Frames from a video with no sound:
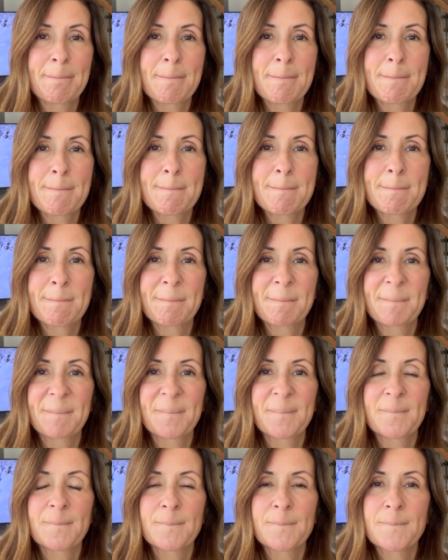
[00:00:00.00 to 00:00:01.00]

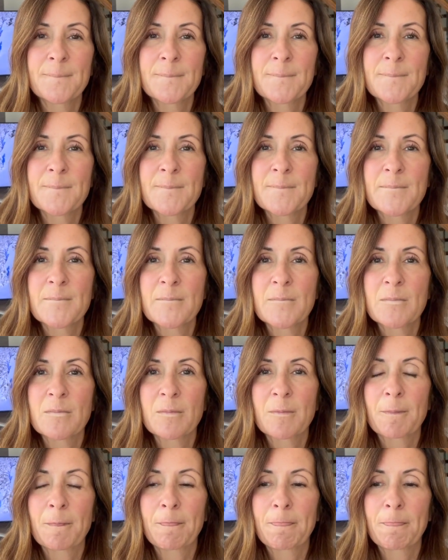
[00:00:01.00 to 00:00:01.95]
Nobody speaks.